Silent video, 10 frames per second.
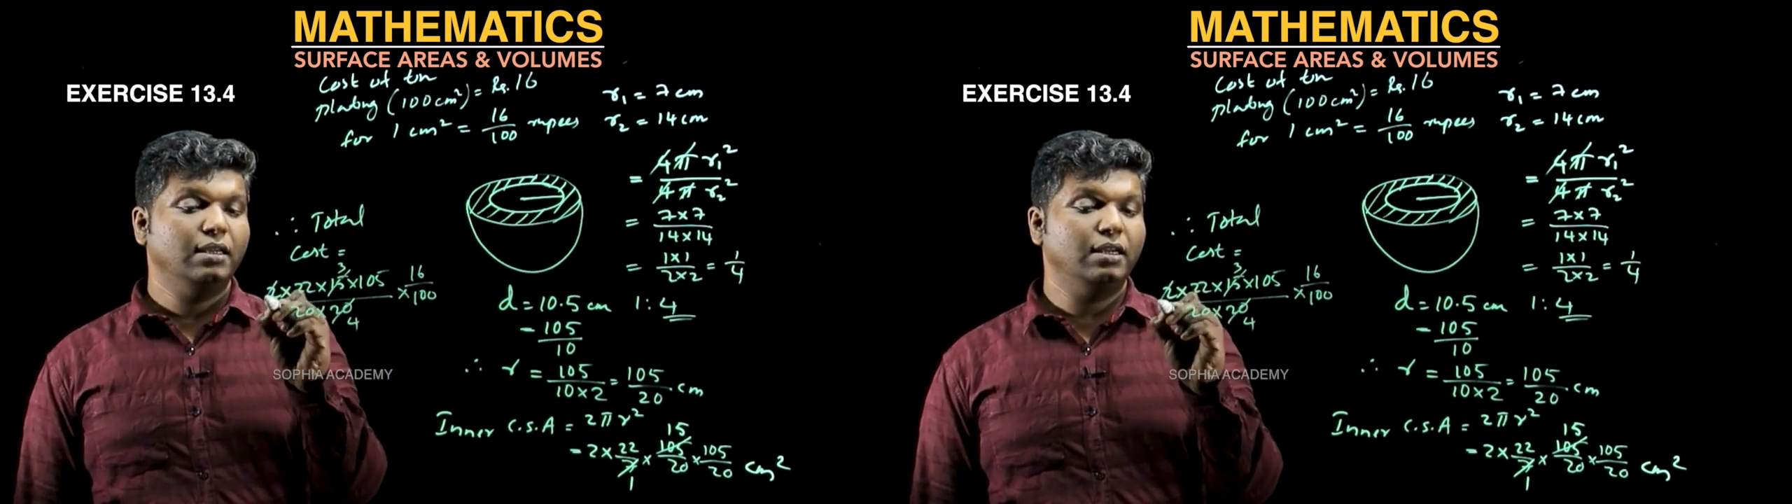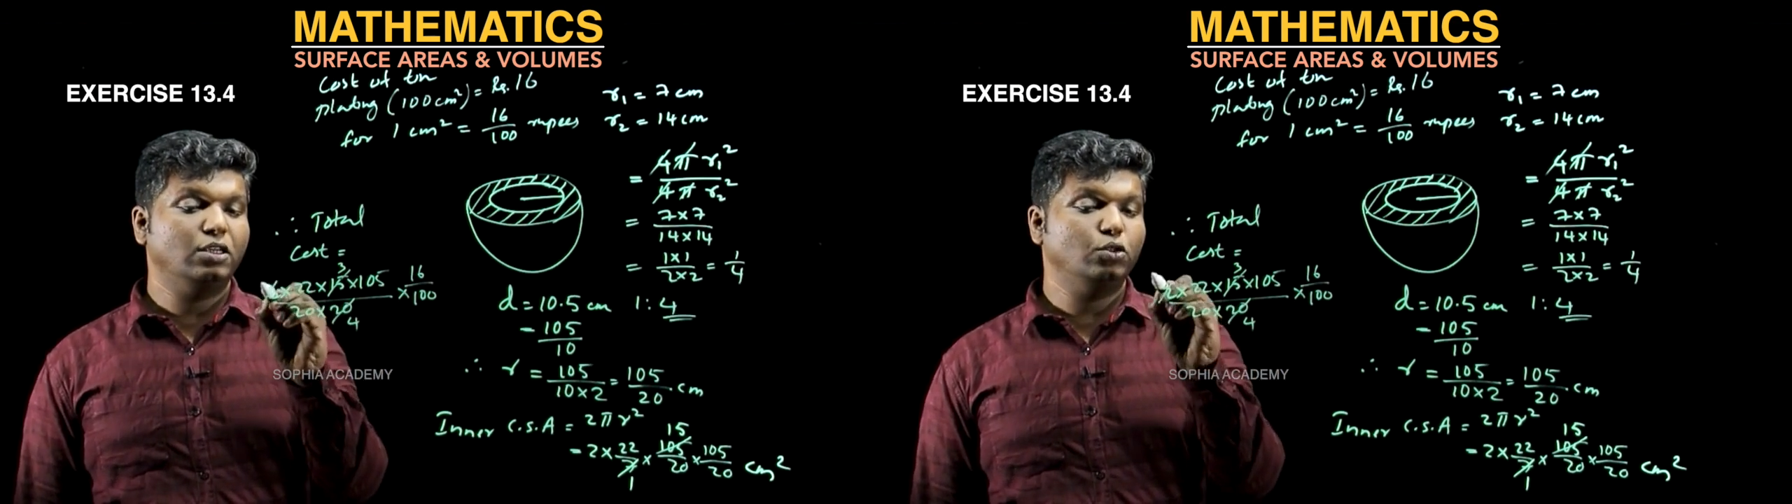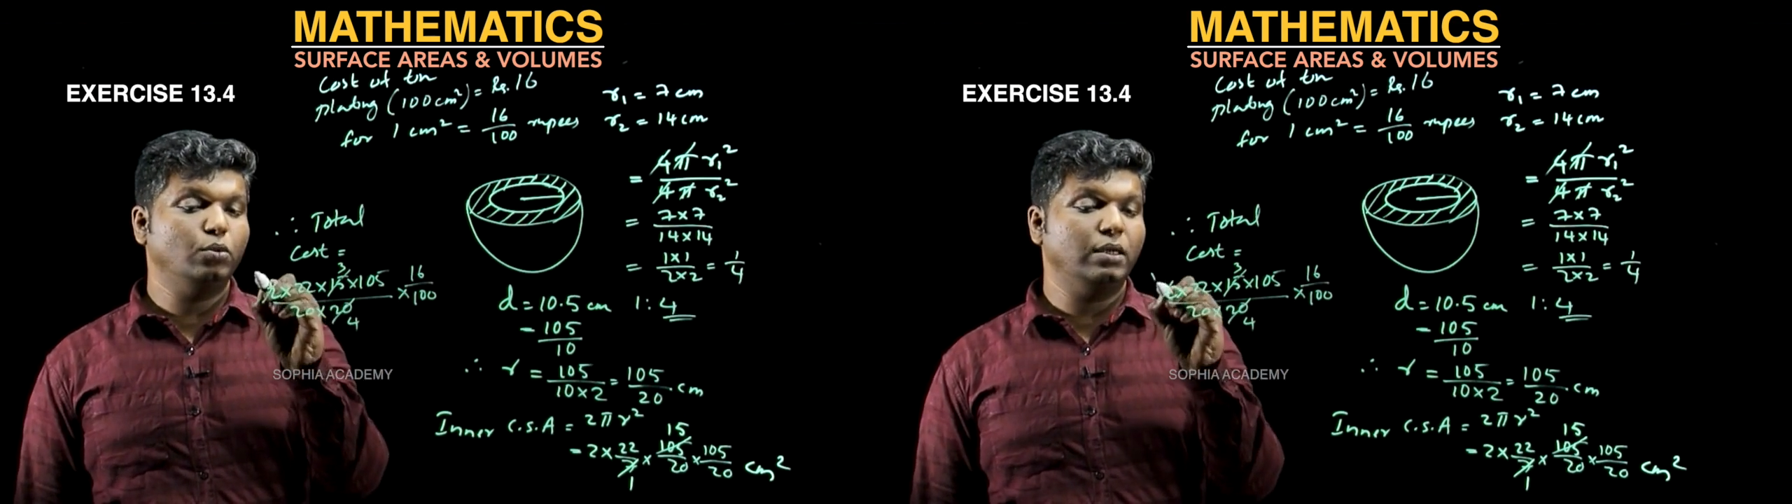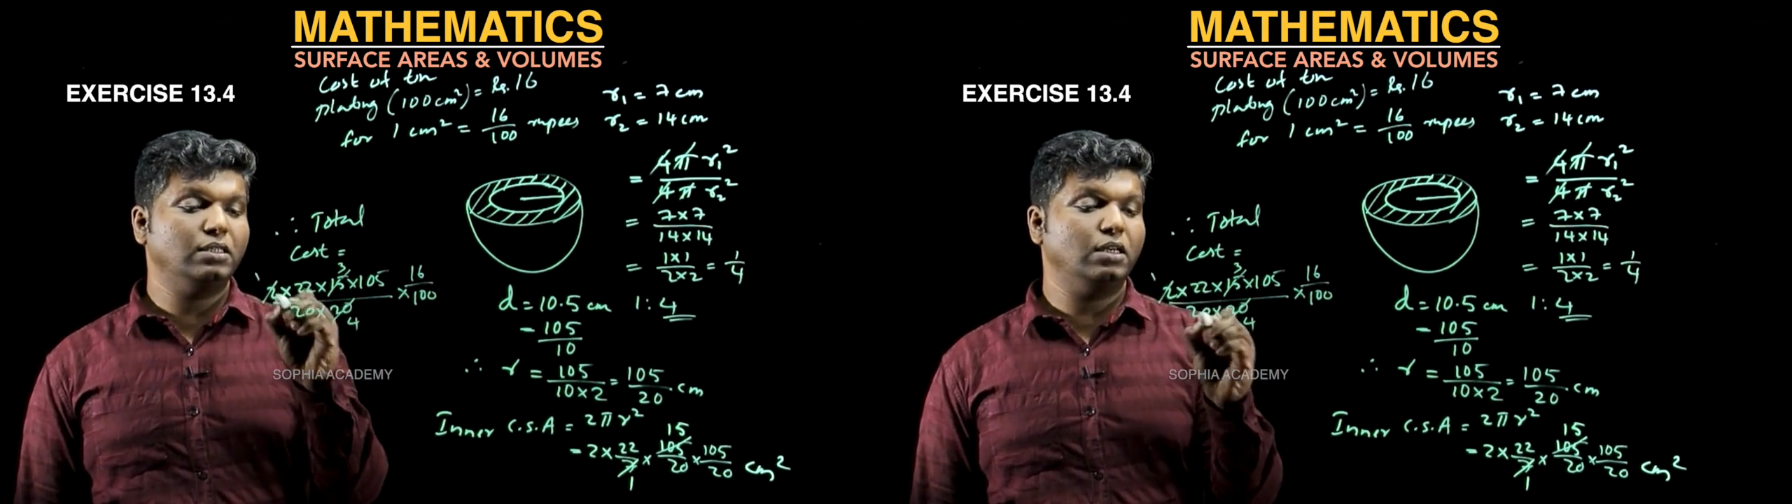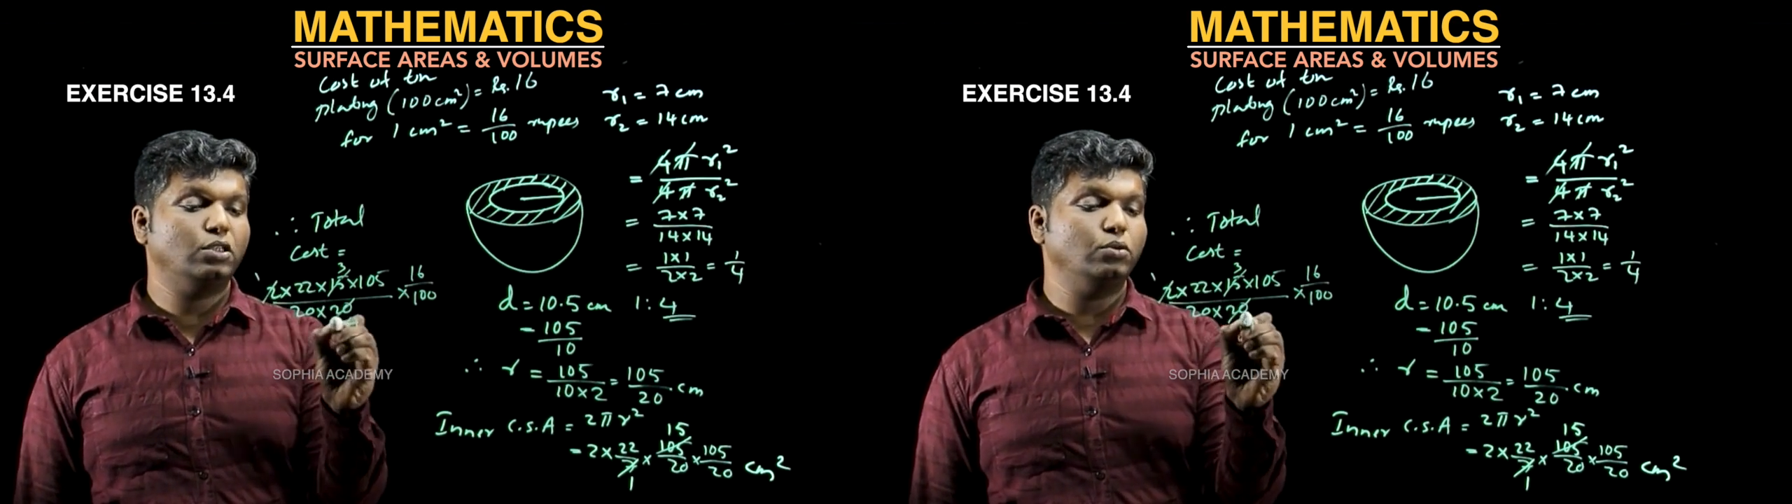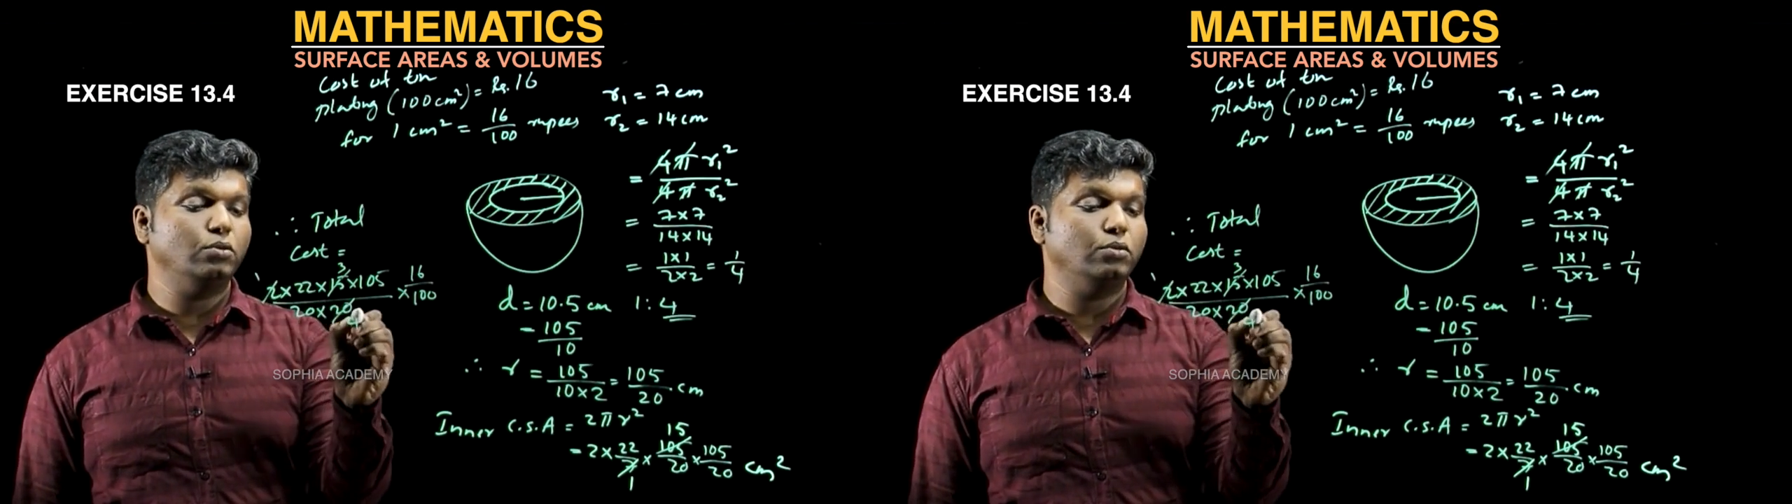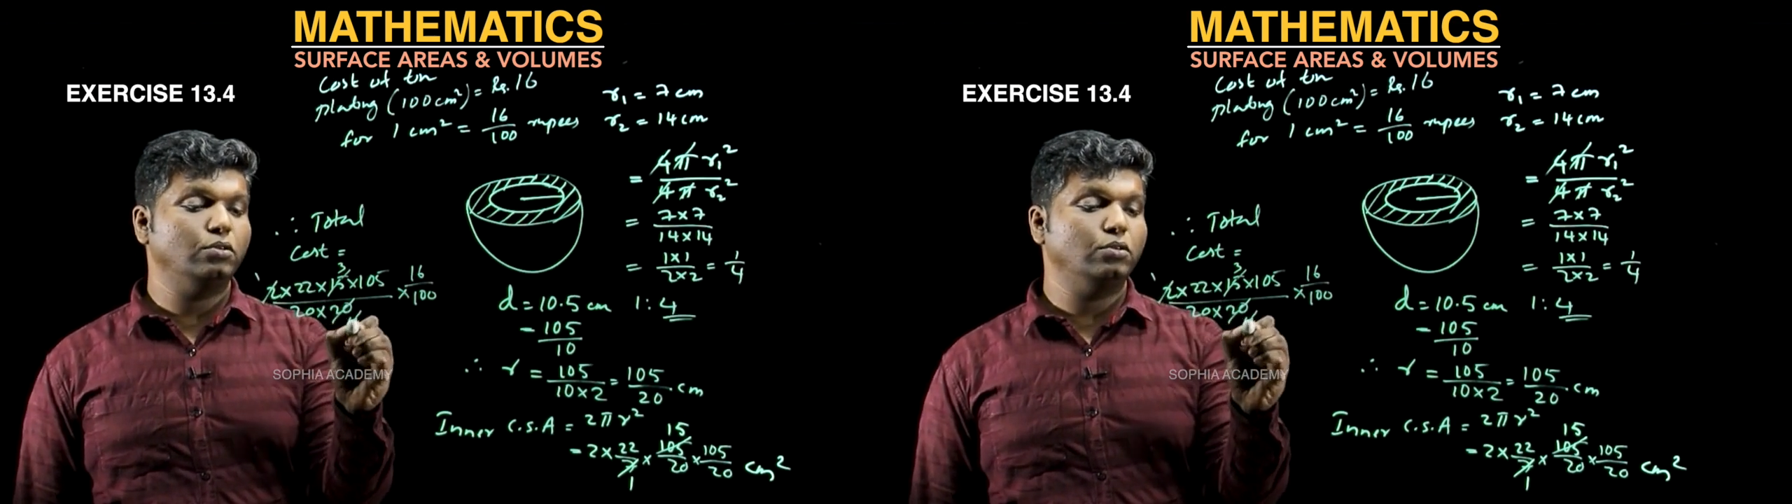Here 2 1s are 2.